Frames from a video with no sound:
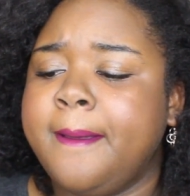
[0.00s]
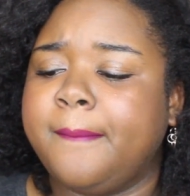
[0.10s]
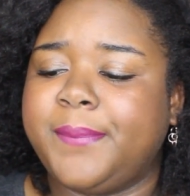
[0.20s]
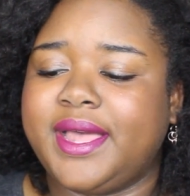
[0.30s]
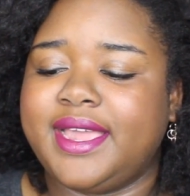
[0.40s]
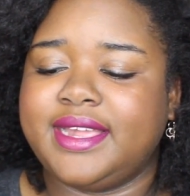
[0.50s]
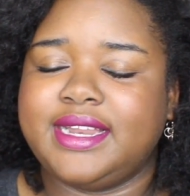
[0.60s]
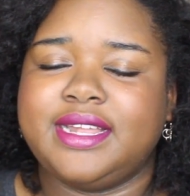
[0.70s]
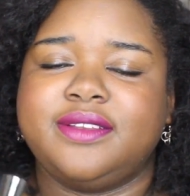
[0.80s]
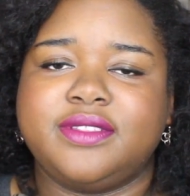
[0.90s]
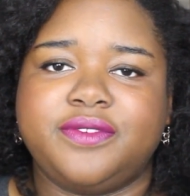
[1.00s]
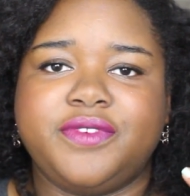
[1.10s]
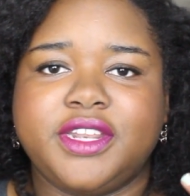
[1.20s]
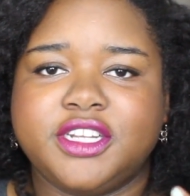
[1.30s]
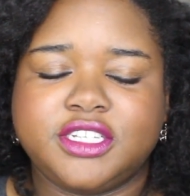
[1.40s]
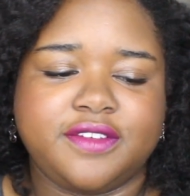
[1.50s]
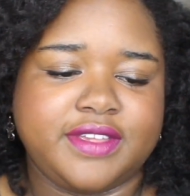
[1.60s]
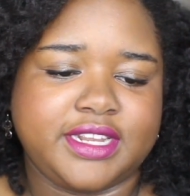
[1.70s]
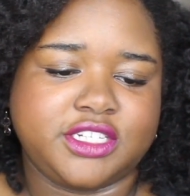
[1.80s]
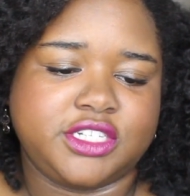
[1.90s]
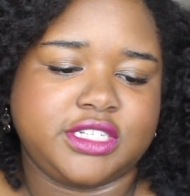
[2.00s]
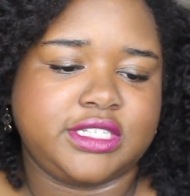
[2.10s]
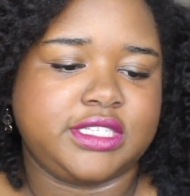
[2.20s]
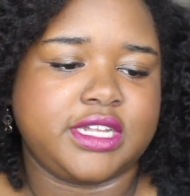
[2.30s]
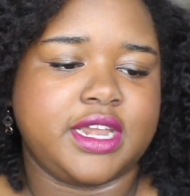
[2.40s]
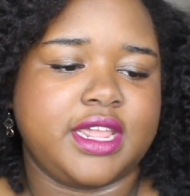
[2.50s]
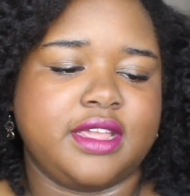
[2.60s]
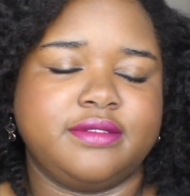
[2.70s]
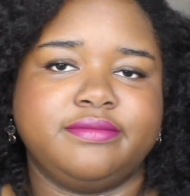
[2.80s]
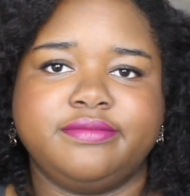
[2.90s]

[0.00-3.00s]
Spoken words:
but the finish of it is just stunning.